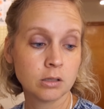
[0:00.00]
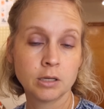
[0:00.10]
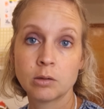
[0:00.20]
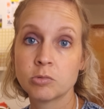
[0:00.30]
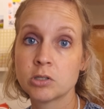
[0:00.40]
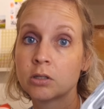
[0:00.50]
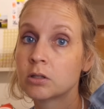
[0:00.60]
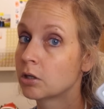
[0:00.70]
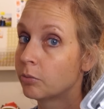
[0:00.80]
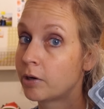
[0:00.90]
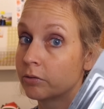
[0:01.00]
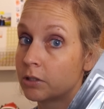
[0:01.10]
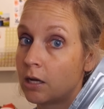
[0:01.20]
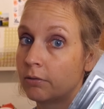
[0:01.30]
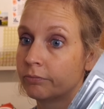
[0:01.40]
On Amazon, they're about
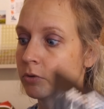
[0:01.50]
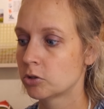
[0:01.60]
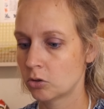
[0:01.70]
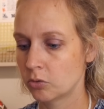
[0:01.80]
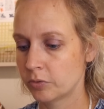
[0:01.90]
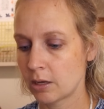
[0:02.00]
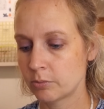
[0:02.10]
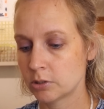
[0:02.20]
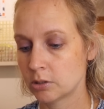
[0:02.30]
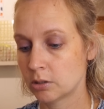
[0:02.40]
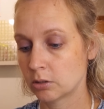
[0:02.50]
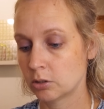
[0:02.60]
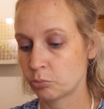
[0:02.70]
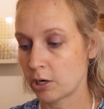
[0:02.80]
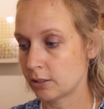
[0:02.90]
$10. So that was a
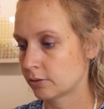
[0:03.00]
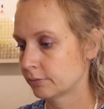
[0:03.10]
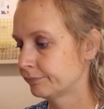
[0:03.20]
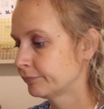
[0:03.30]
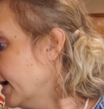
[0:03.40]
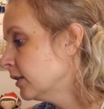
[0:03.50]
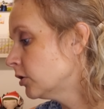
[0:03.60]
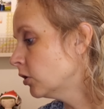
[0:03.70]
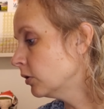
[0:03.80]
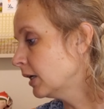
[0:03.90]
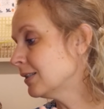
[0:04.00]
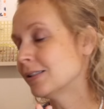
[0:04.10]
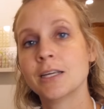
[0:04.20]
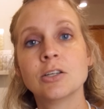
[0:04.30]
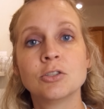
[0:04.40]
good price. And so yes,
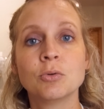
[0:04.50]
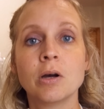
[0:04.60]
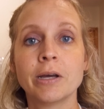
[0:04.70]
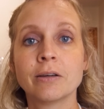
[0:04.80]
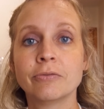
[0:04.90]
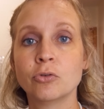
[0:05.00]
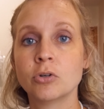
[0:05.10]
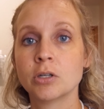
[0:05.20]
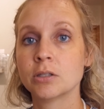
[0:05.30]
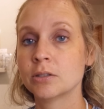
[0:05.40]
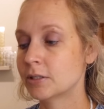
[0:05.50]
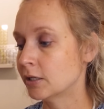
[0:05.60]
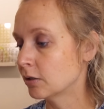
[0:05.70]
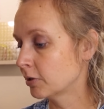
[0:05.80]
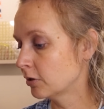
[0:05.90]
thank you to WowWack for
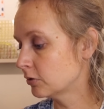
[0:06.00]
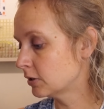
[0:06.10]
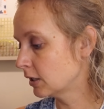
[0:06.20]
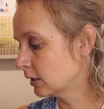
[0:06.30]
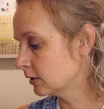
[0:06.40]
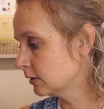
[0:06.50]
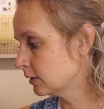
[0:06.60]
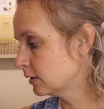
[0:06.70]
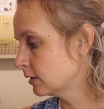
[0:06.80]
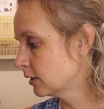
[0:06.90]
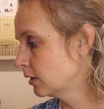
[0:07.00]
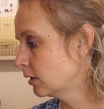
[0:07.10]
sending me those things.